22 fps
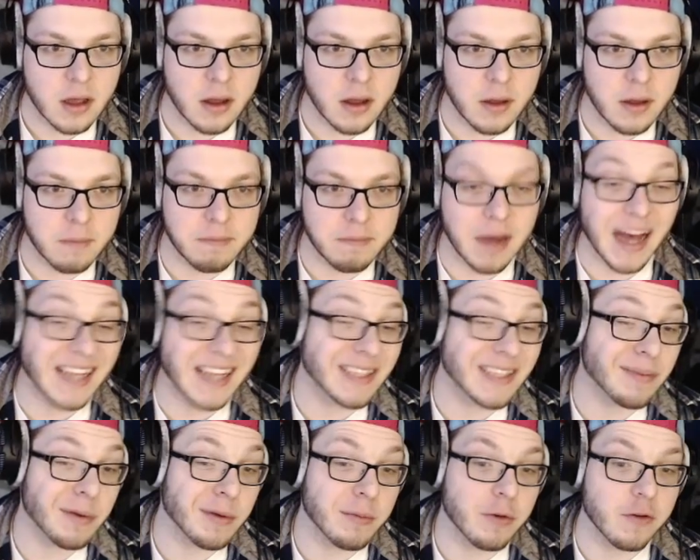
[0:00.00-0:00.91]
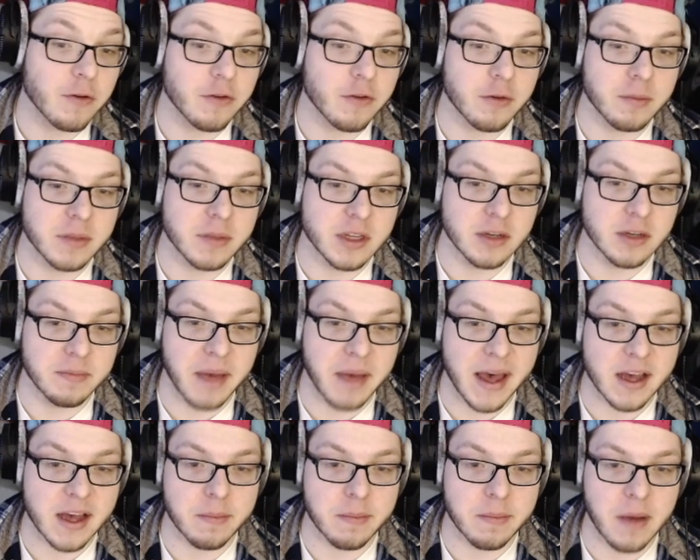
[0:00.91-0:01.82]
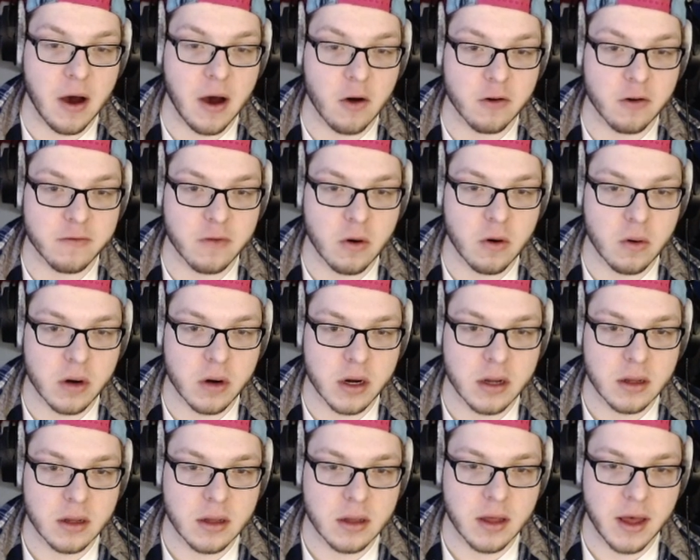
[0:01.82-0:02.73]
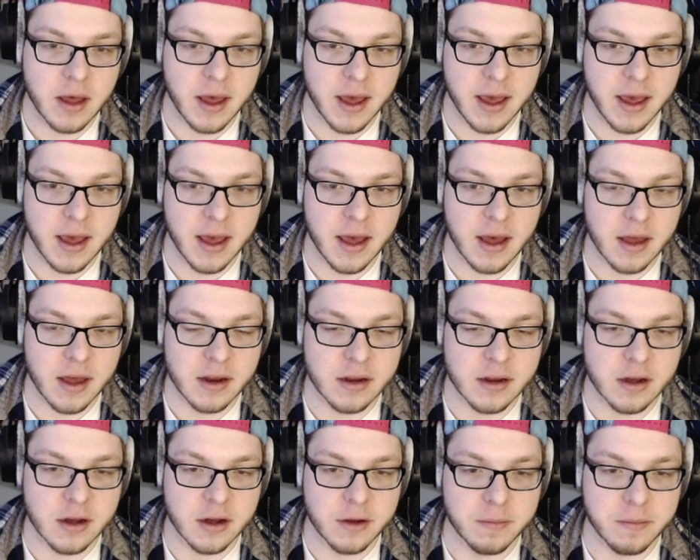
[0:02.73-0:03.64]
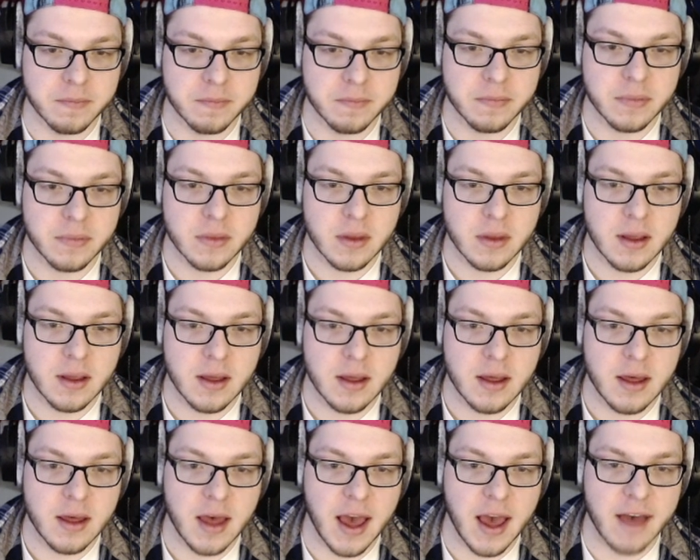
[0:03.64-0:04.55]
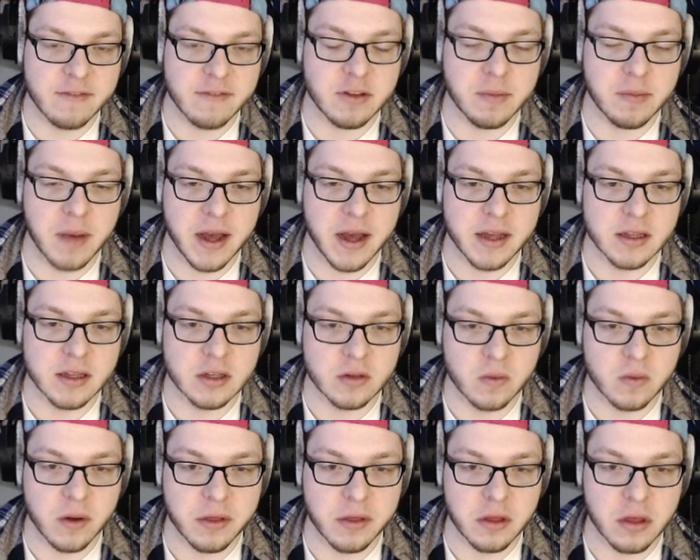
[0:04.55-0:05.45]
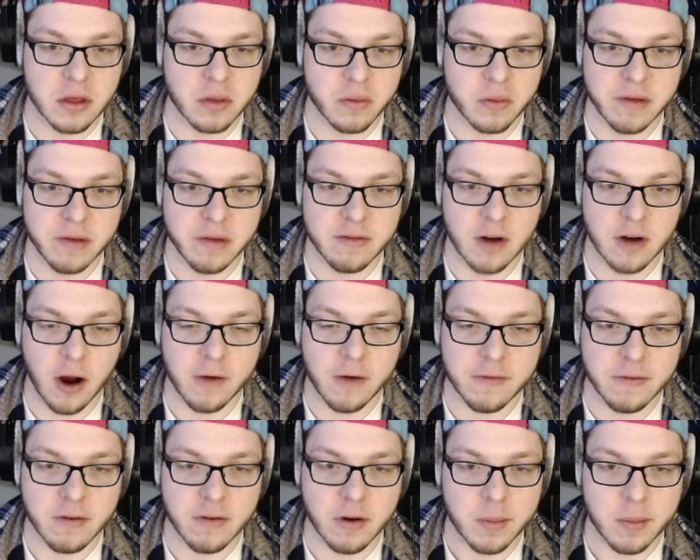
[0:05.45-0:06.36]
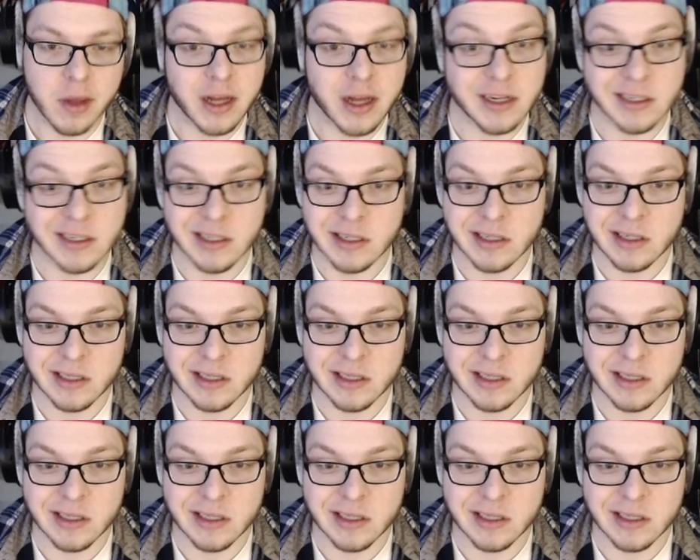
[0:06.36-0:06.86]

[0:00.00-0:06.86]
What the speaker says: Possibly move him to backup power forward and have Tobias run the 3 for off of our bench.